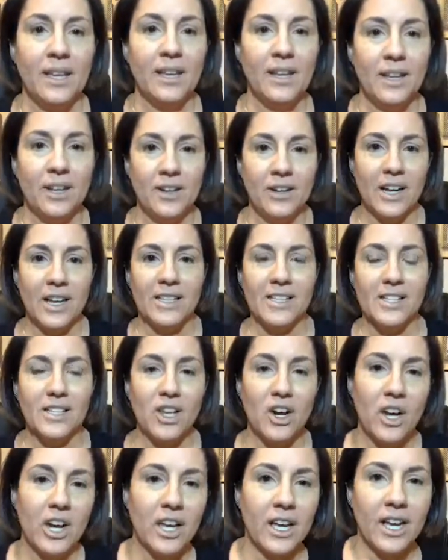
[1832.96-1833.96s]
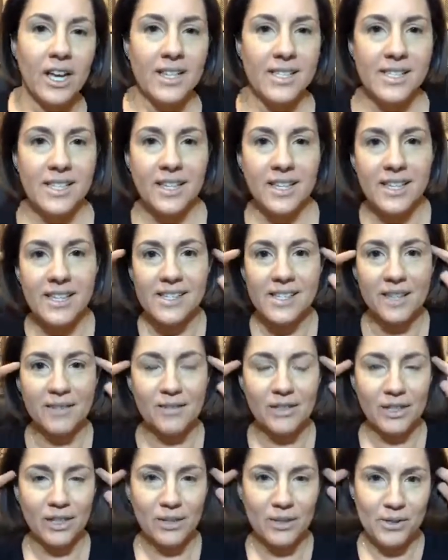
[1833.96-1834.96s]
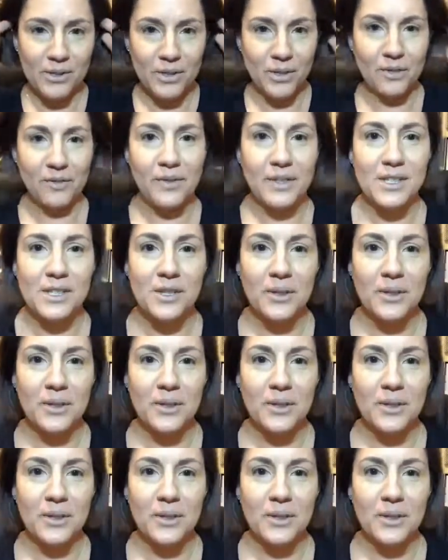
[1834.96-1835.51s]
All right. Sorry, guys. He's leaving to go surfing,